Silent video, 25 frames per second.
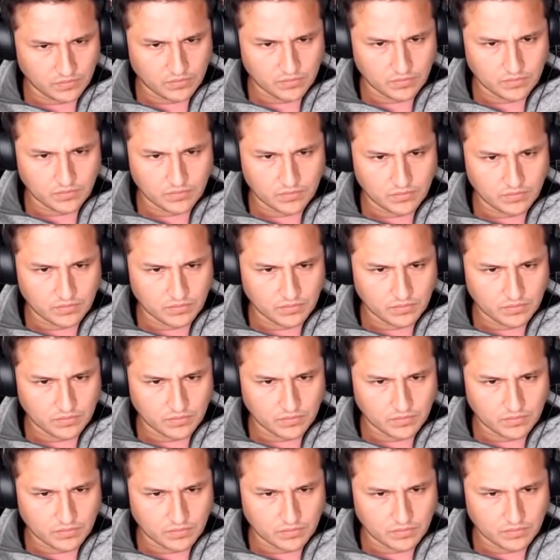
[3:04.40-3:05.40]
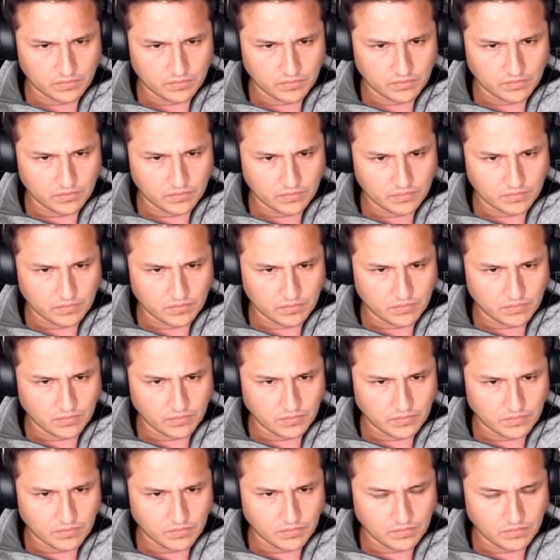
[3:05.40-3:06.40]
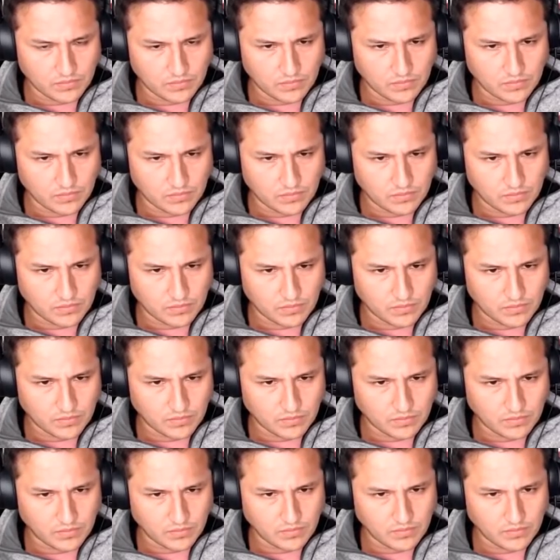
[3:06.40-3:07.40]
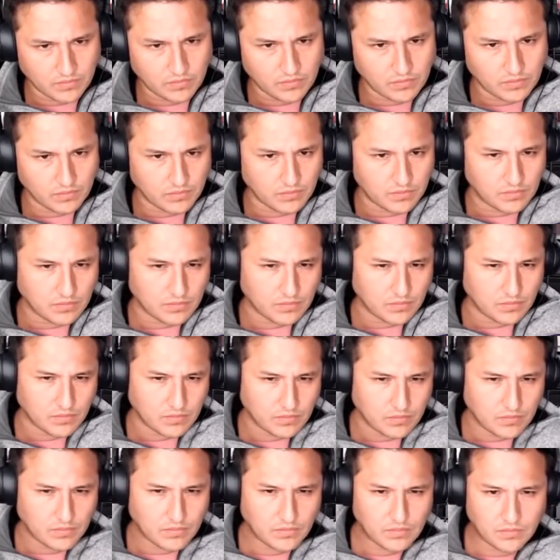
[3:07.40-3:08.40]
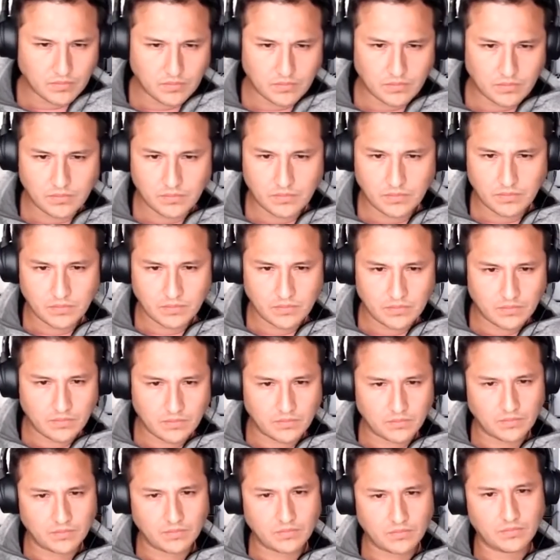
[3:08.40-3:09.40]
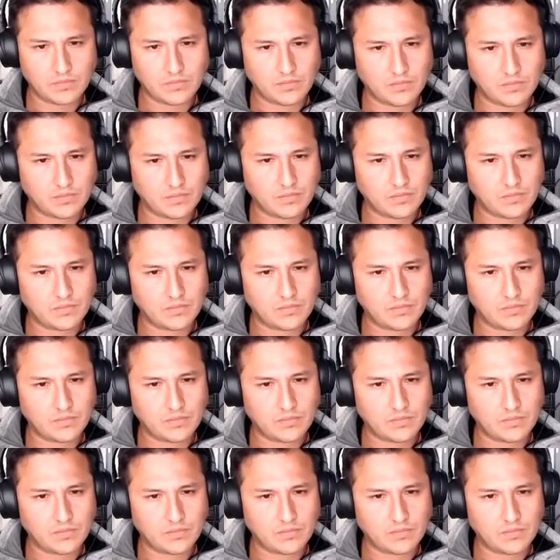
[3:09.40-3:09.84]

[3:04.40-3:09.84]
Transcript: (not speaking)